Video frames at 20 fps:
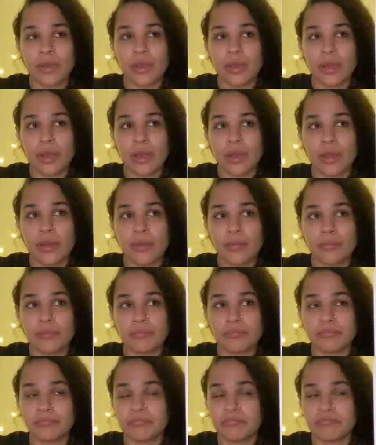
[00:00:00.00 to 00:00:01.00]

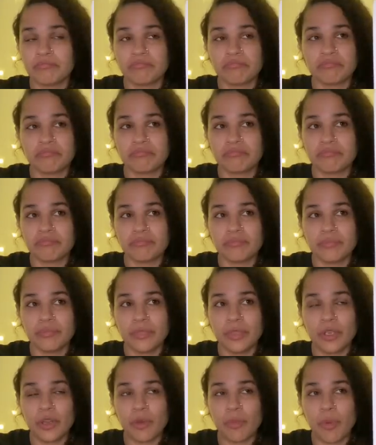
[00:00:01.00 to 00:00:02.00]
you
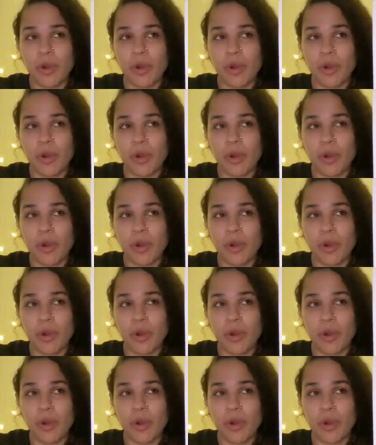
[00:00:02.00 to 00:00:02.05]
know,